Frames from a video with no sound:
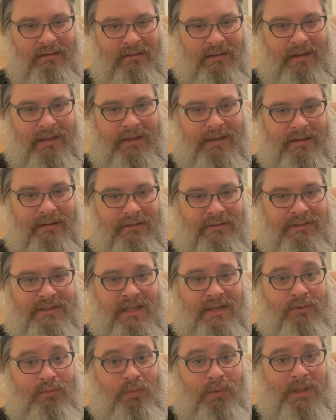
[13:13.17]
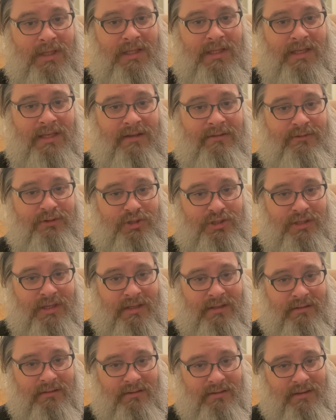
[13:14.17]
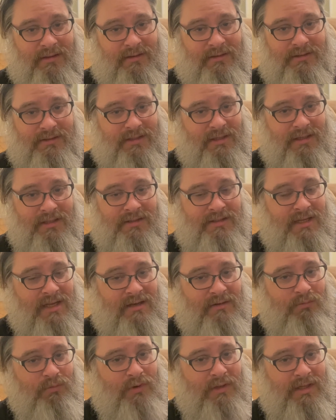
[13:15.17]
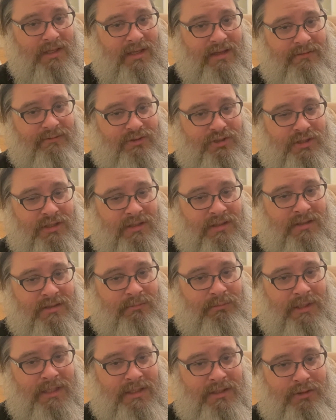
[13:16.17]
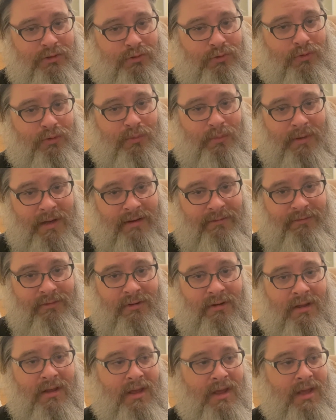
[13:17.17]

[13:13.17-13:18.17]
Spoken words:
Like, it didn't really give a shit. They didn't really give a shit to meet you or whatever.